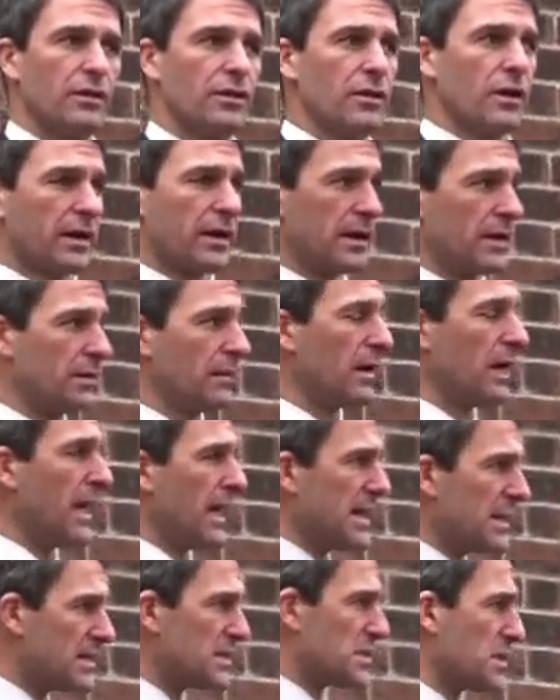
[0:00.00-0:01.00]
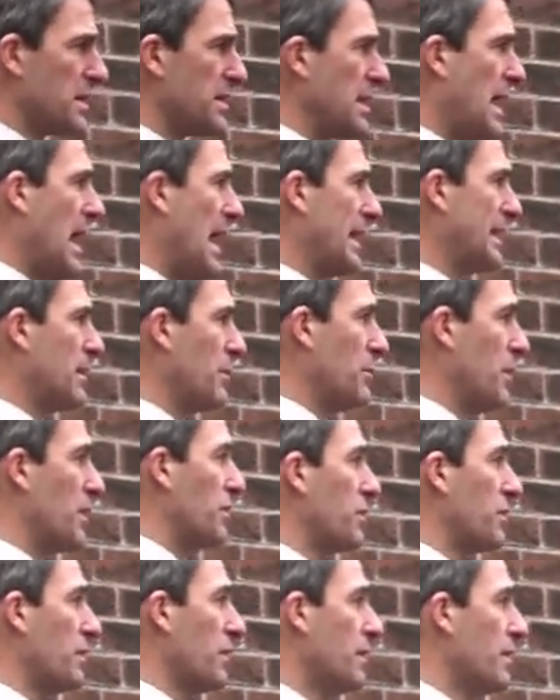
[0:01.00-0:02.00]
the
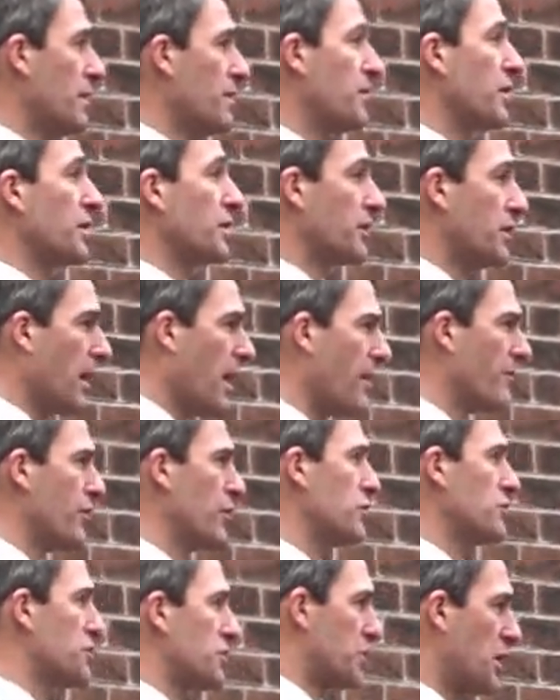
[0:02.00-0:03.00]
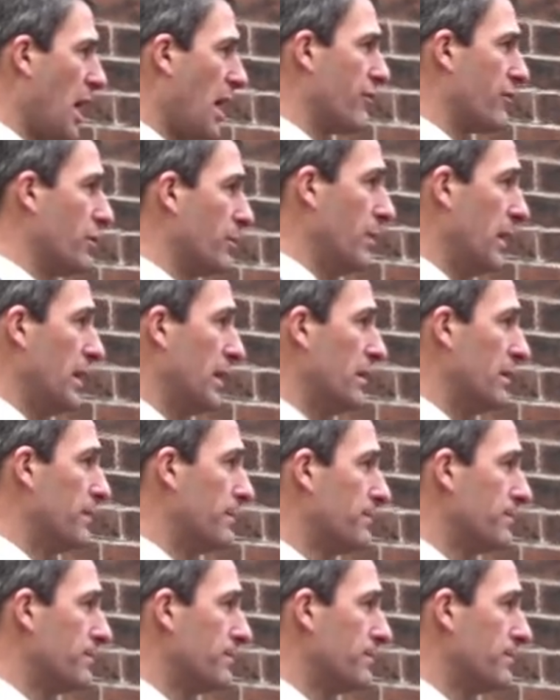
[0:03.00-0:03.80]
document that governs government,